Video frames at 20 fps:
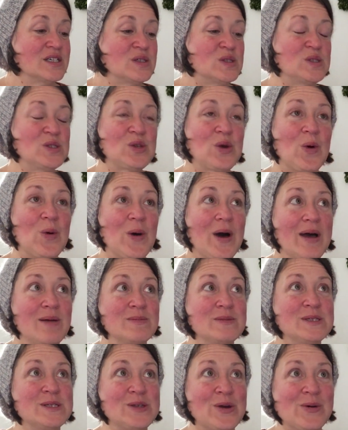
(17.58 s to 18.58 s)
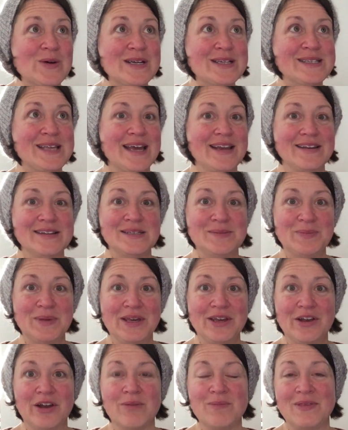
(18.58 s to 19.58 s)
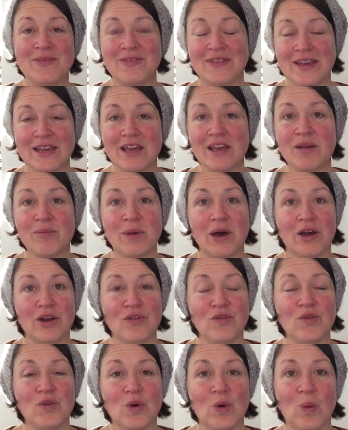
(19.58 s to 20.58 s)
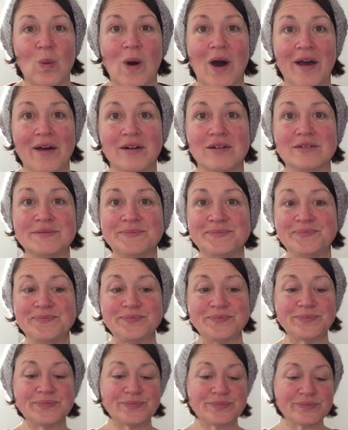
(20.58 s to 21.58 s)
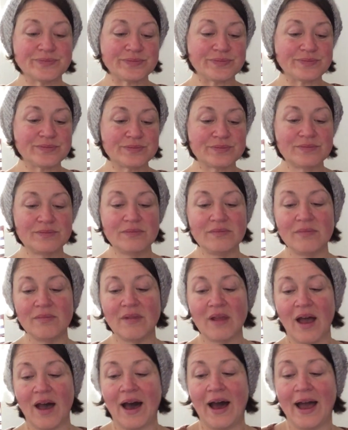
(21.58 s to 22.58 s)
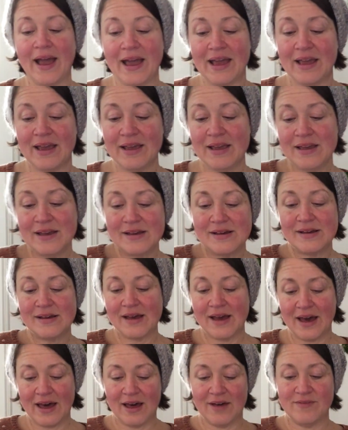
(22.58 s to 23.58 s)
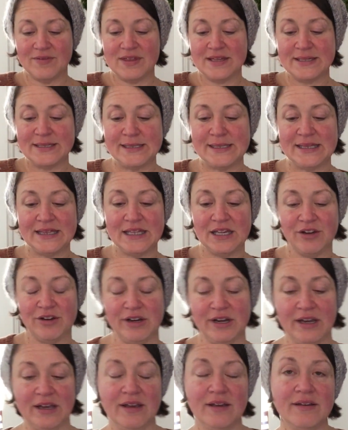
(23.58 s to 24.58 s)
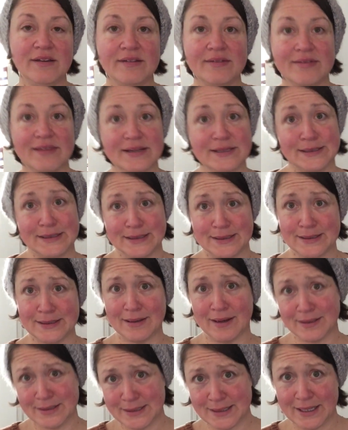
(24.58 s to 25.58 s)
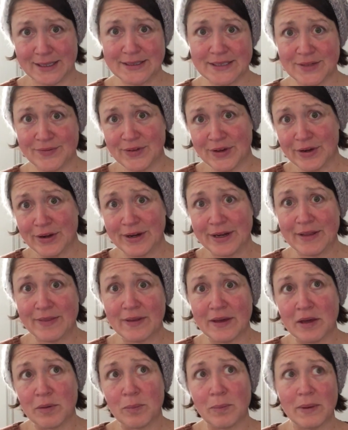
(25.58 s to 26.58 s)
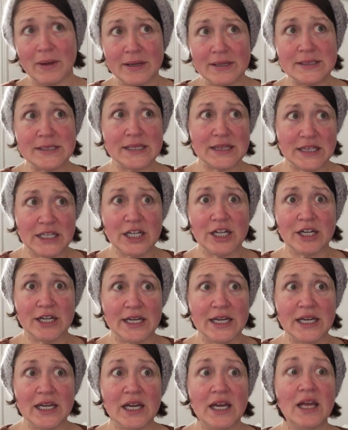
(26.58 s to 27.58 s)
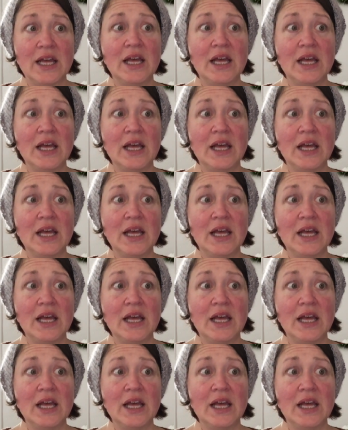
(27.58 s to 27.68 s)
So I'm so excited to be here. I've been thinking about it for a while. I have this theory. It's not scientific or anything, but it's a theory